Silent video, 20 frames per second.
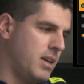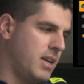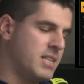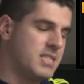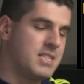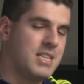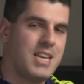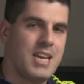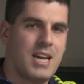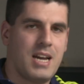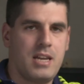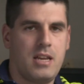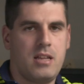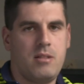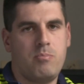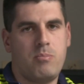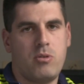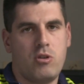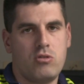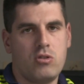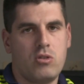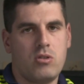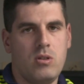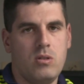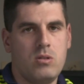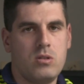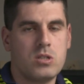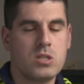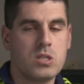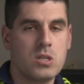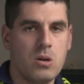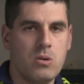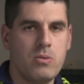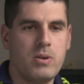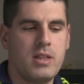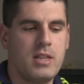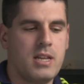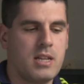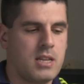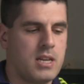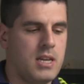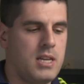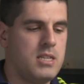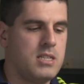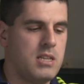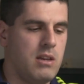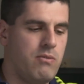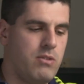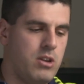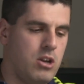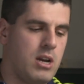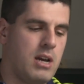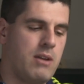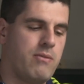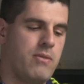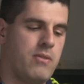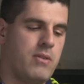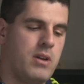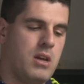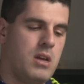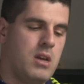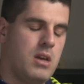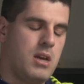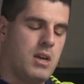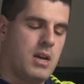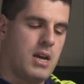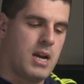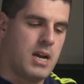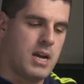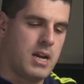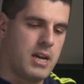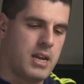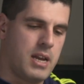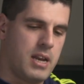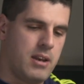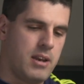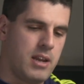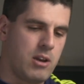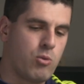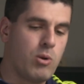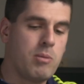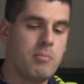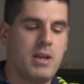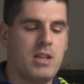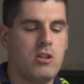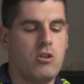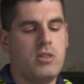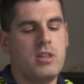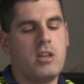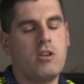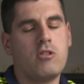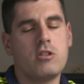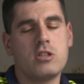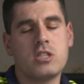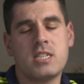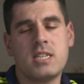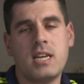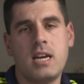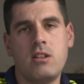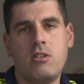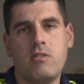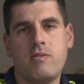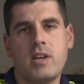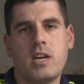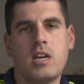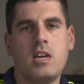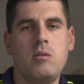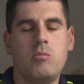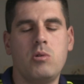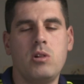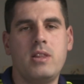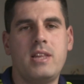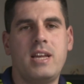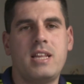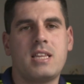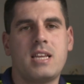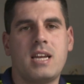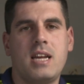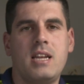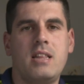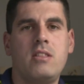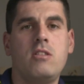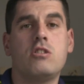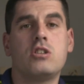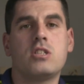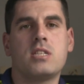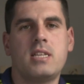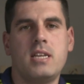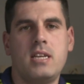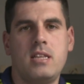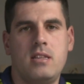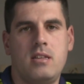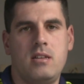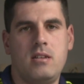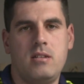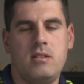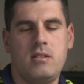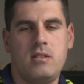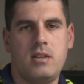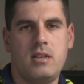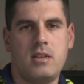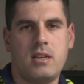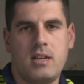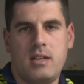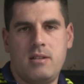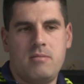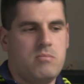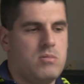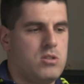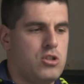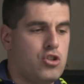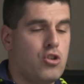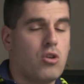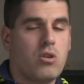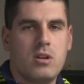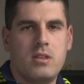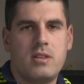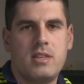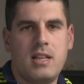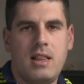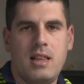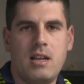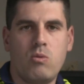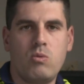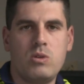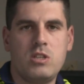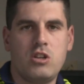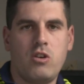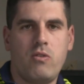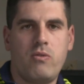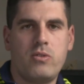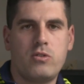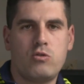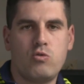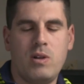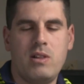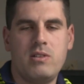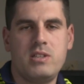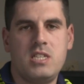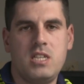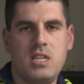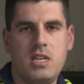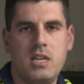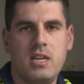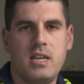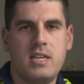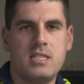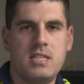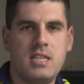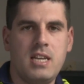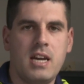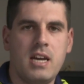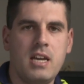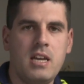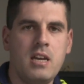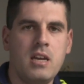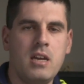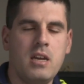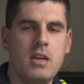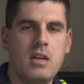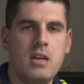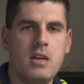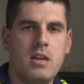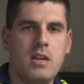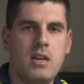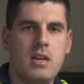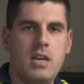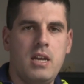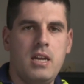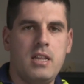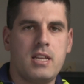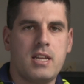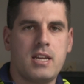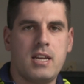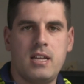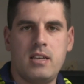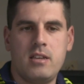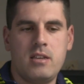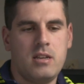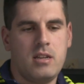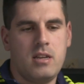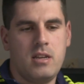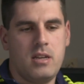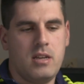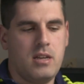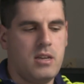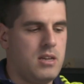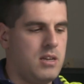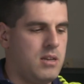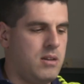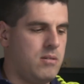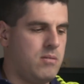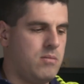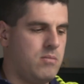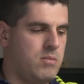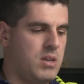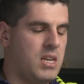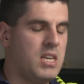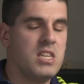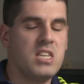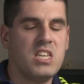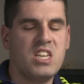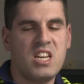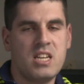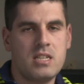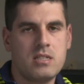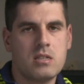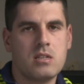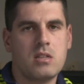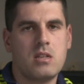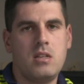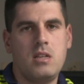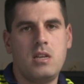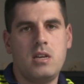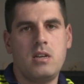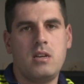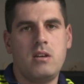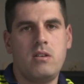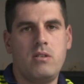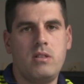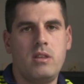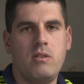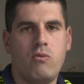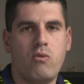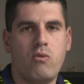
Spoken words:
SDI protocol. So in that case, if you have an equipment on the other side of the cable that can understand and can talk the language of 12G SDI, it can ingest the